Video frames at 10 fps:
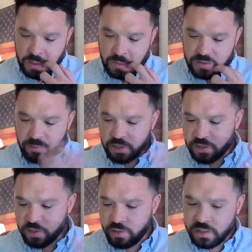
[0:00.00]
It was a
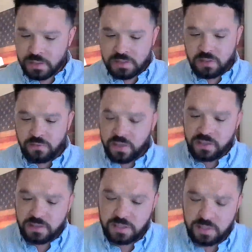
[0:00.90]
pleasure going down Silver
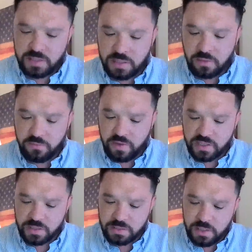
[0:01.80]
Lane, seeing the yellow
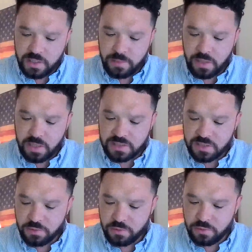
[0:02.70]
flashing light at Plaza
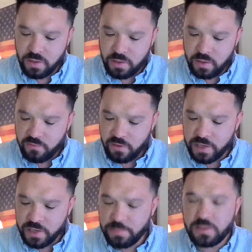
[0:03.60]
2.
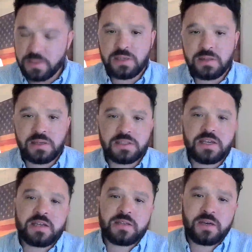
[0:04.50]
Very happy to see
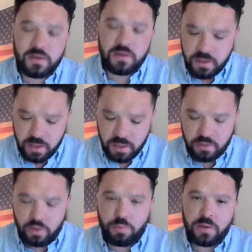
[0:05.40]
things getting done.
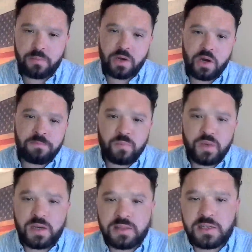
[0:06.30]
No problem at all.